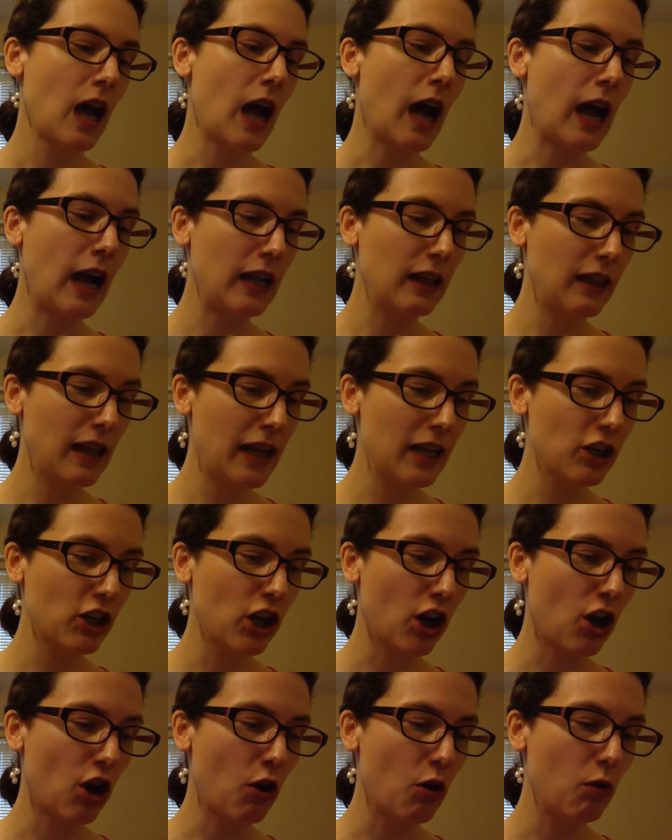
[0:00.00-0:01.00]
I let
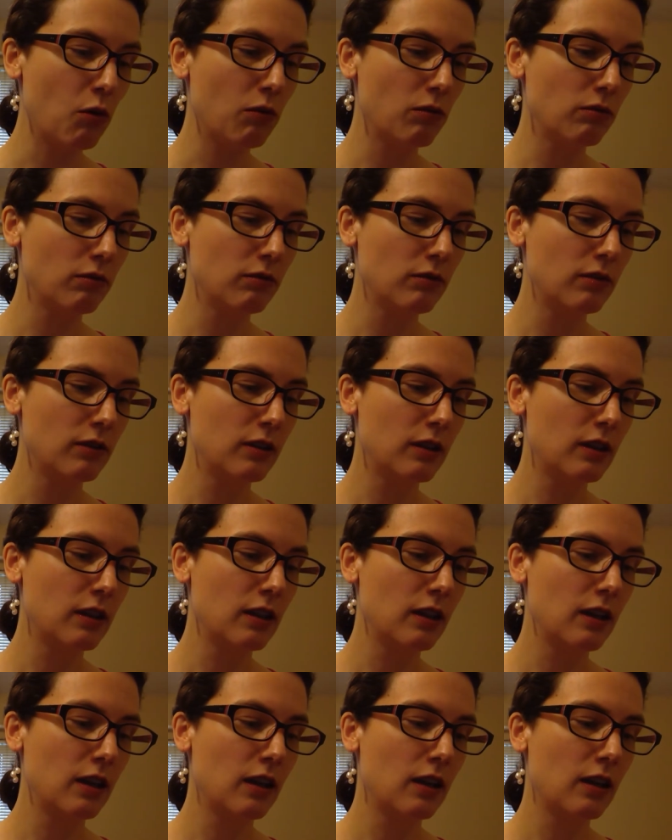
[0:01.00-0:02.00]
go
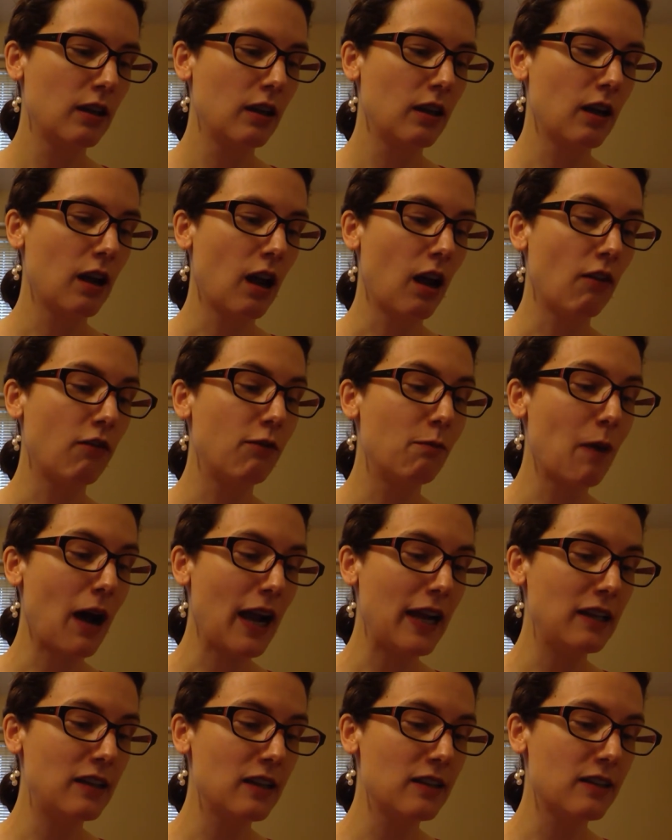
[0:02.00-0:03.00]
of
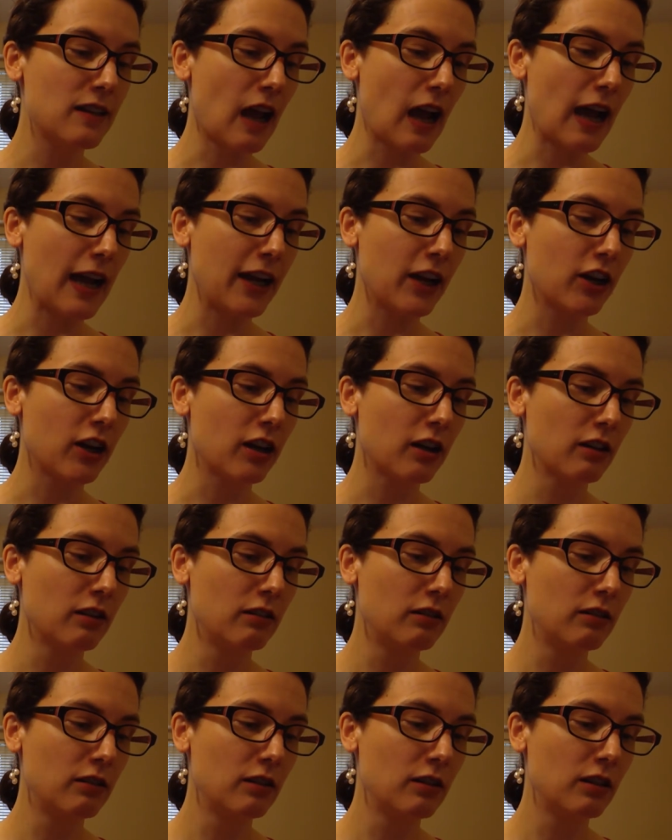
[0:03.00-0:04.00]
my desire
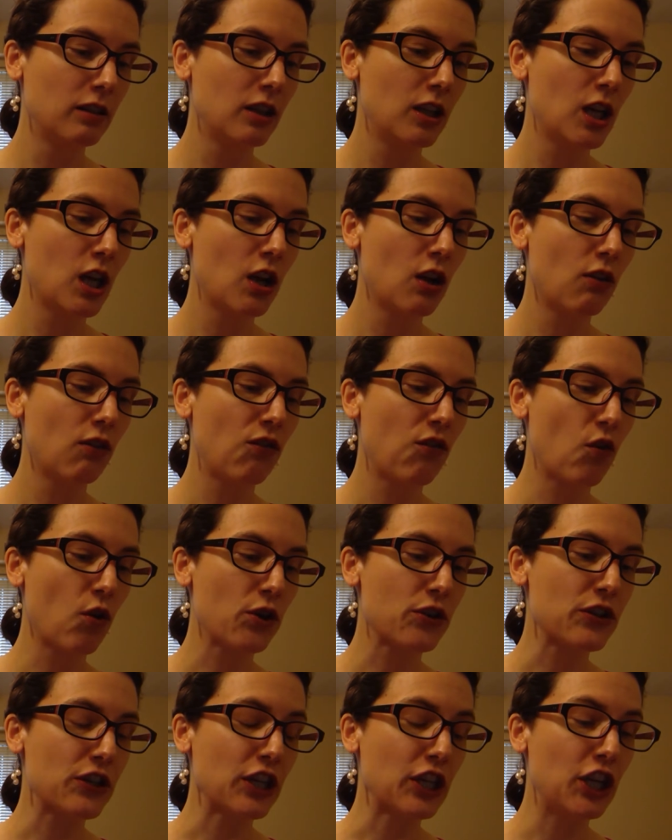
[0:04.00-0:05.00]
for
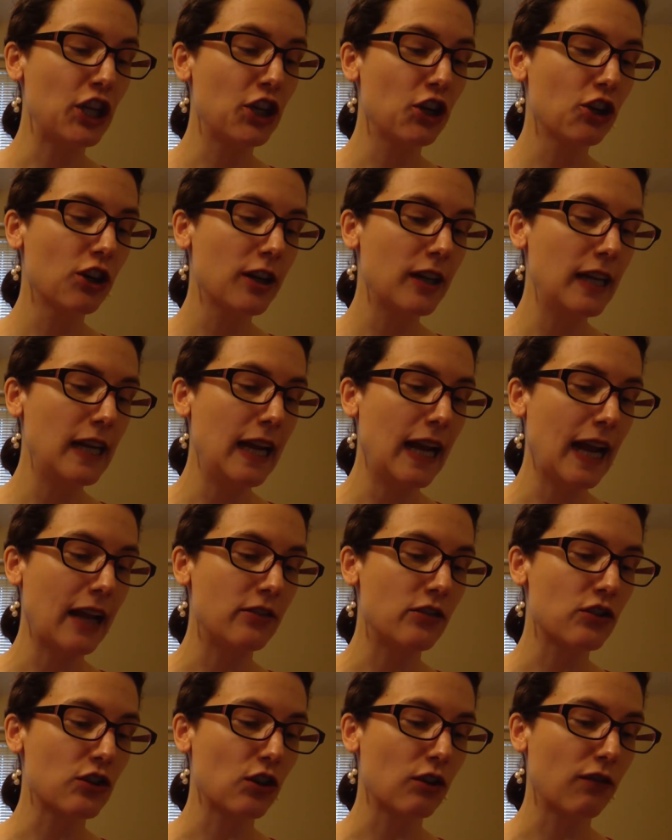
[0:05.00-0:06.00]
security
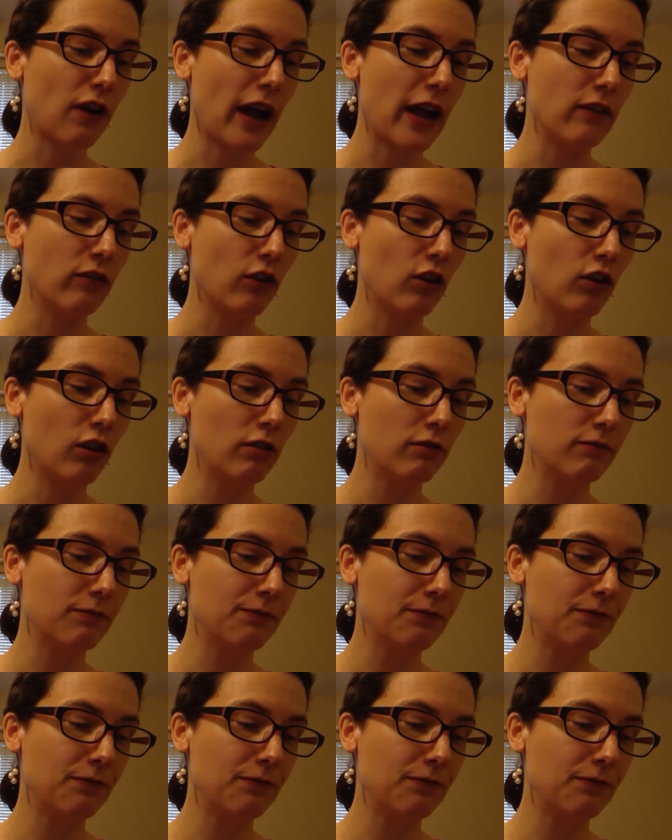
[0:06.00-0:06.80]
and survival.